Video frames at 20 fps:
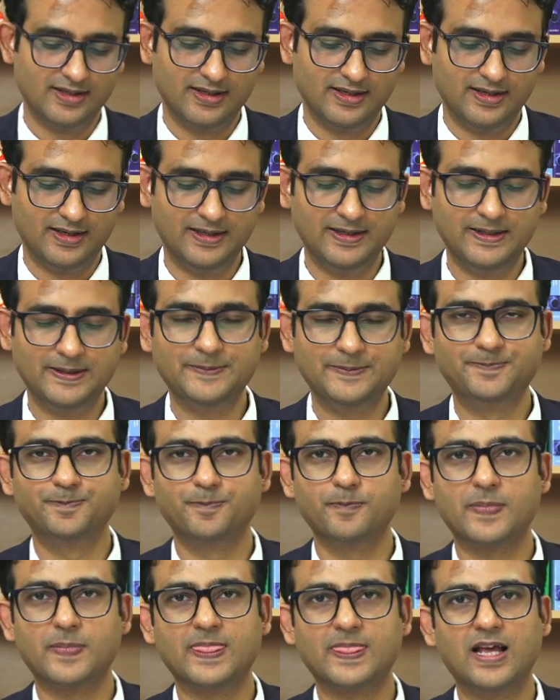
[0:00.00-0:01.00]
uh,
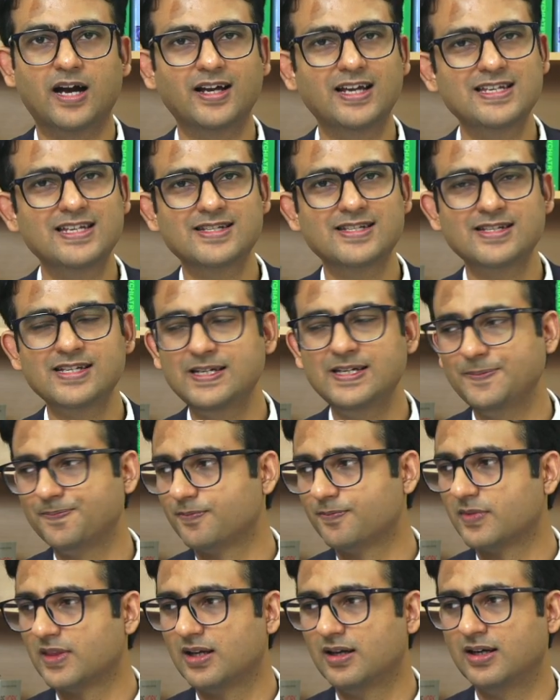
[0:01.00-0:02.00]
again
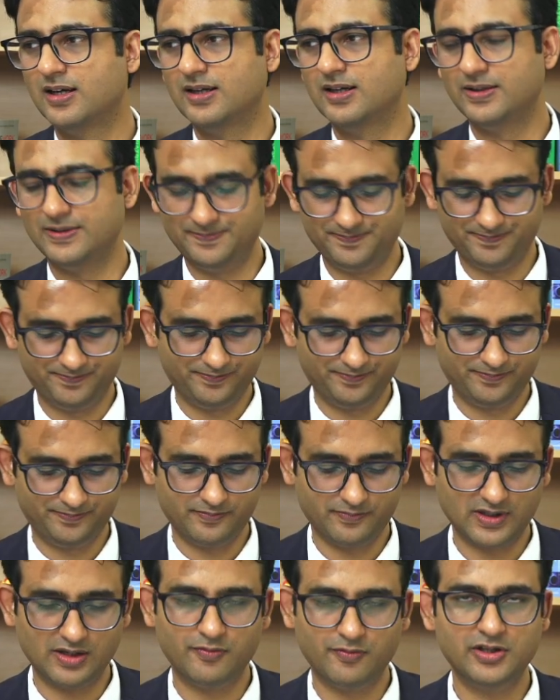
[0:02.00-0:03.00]
see uh,
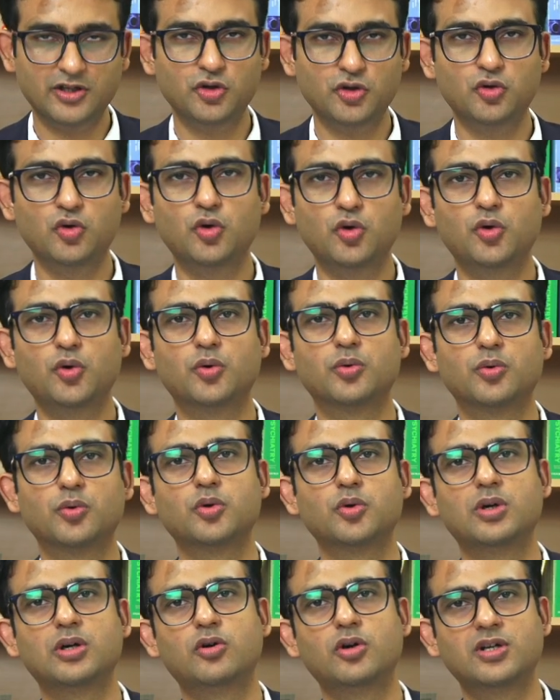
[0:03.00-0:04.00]
whether you go
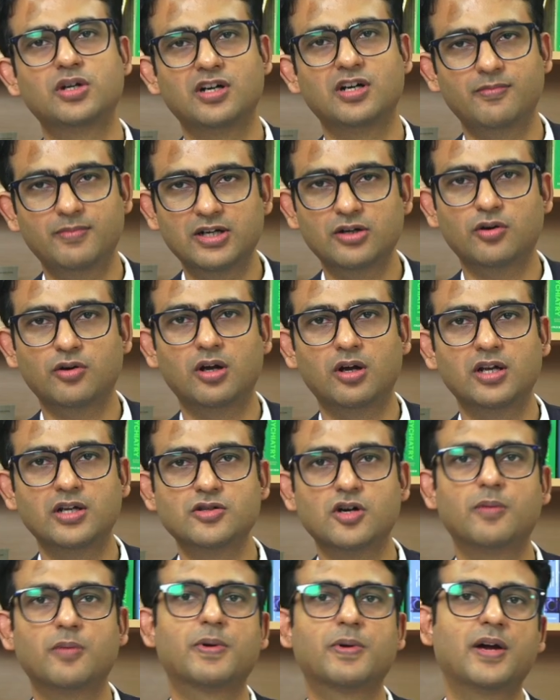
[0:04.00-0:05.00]
to a good government college
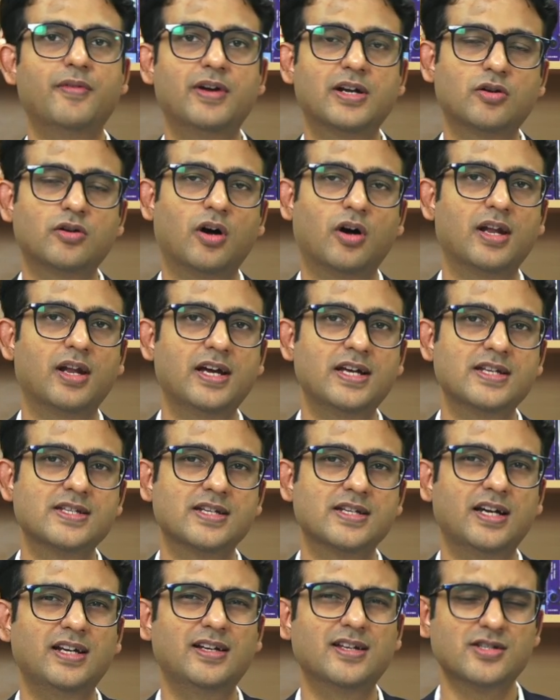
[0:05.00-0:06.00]
or private college,
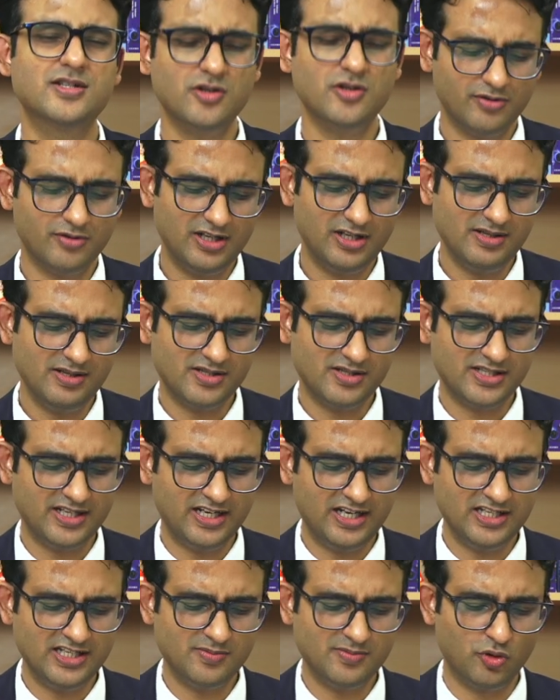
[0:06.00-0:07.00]
it does not really
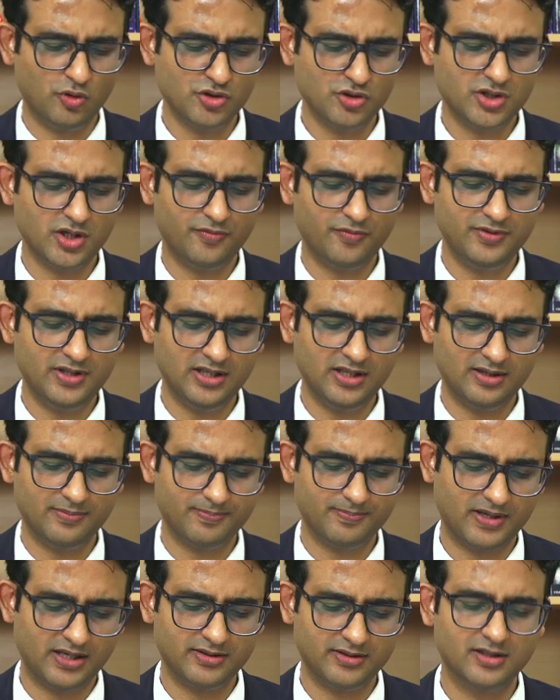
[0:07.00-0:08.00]
change most of the
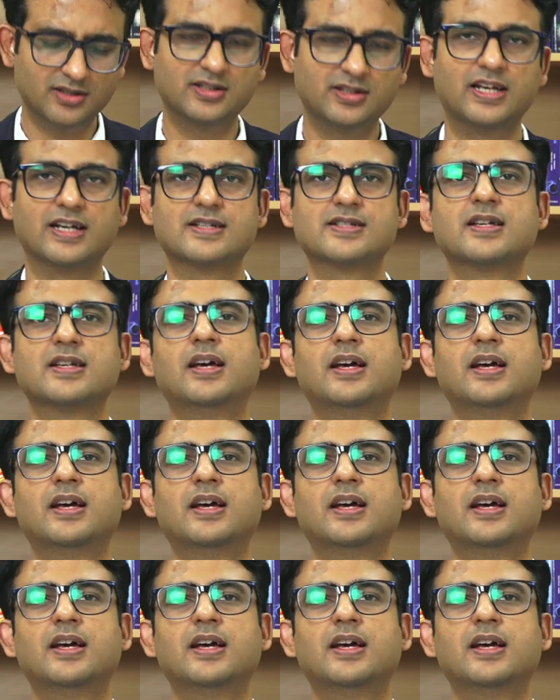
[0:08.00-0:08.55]
other things.